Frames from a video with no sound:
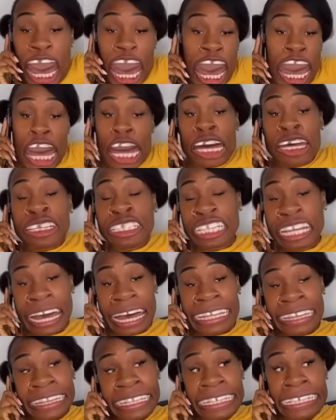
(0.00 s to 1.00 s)
Oh,
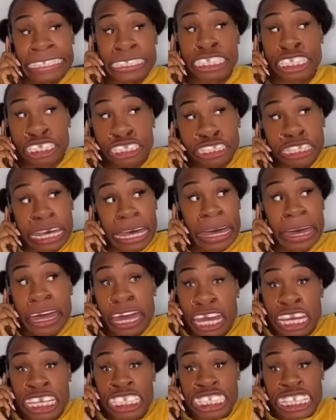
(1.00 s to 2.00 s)
nothing. Just
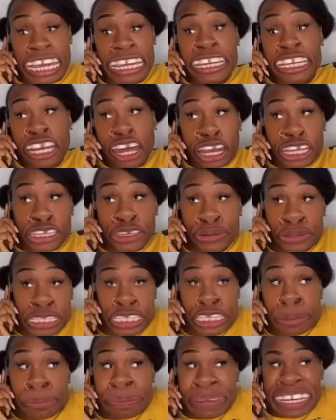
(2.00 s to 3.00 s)
checking on you and
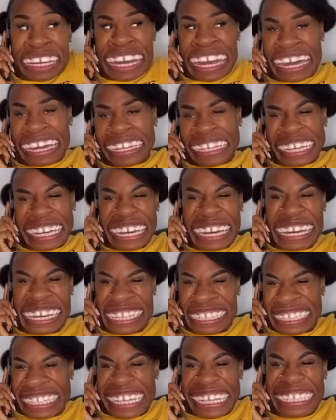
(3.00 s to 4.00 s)
your big head
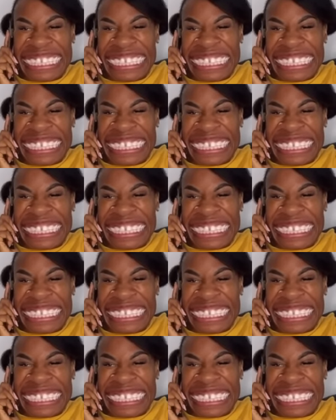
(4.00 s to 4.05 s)
kids.